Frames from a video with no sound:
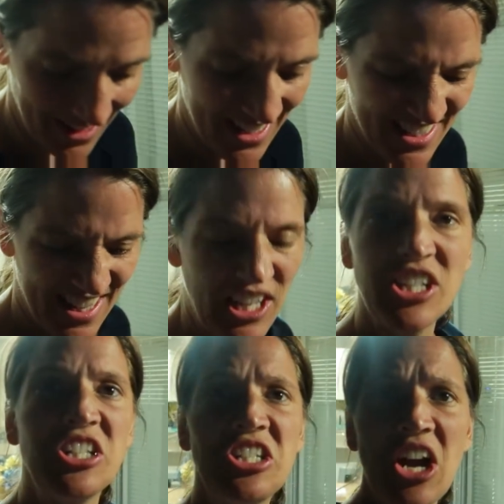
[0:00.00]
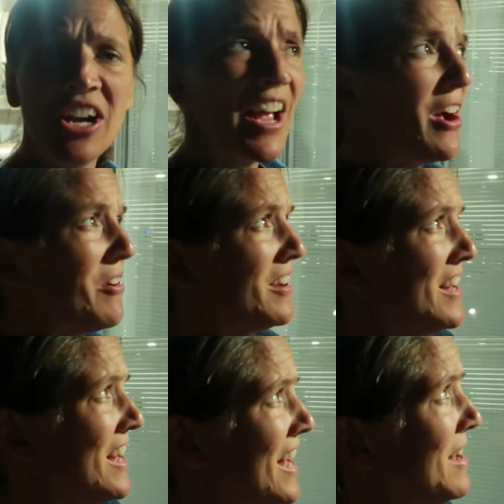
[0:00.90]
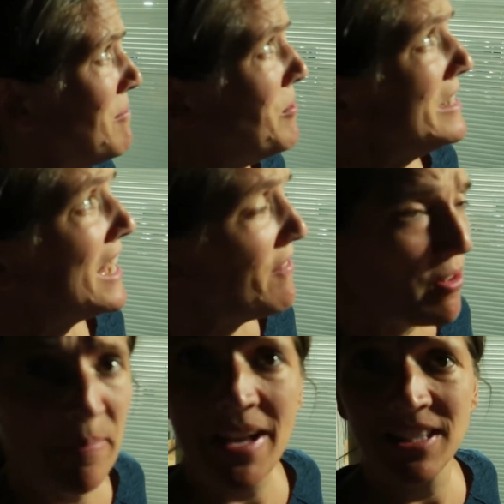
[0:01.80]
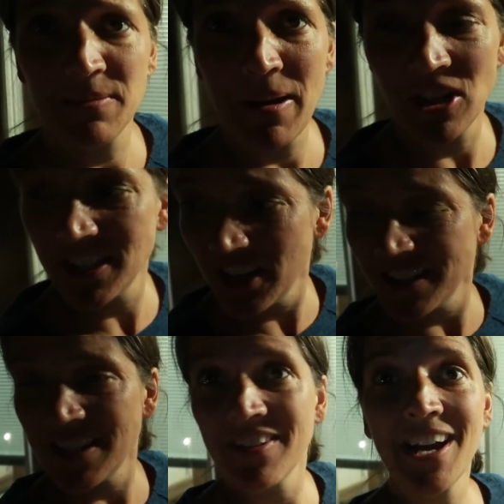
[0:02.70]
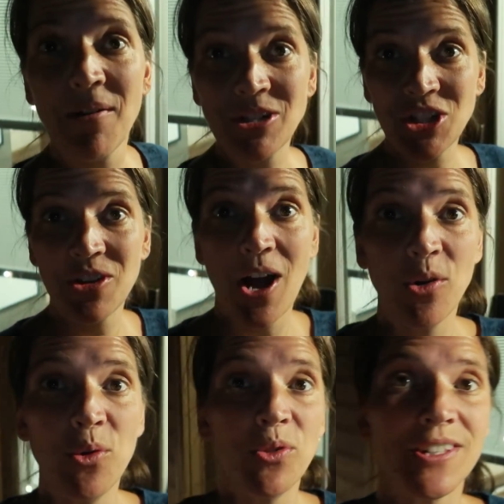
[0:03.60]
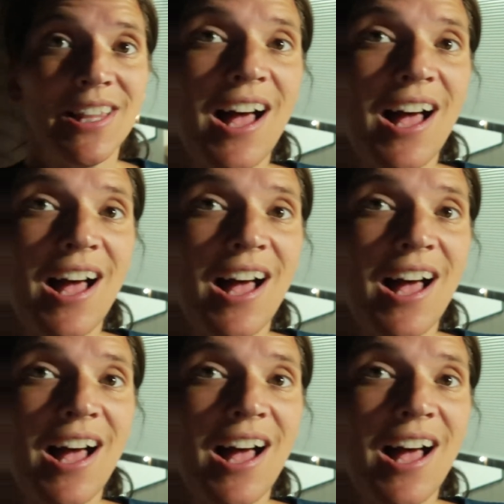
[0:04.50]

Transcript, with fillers: It is like dark out, way time for bed. Spiders, scary stuff right here. I want to show you how cool this